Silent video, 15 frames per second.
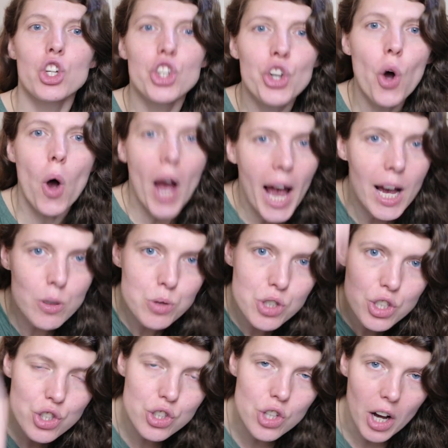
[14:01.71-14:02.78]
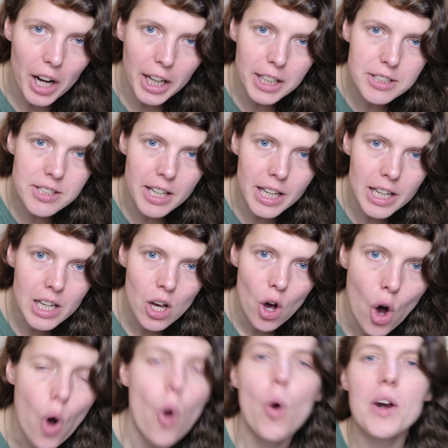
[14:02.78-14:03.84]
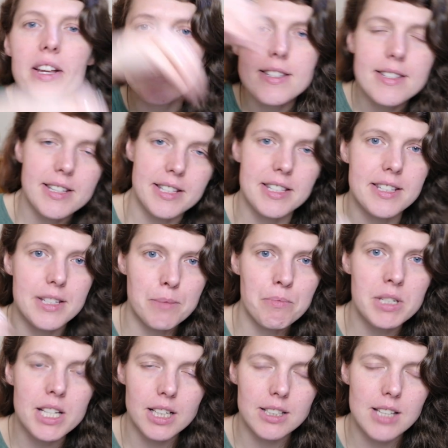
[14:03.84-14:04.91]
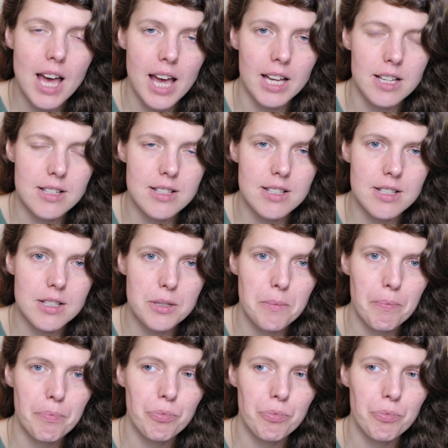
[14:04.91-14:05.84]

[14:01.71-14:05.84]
not how society or a system dictates.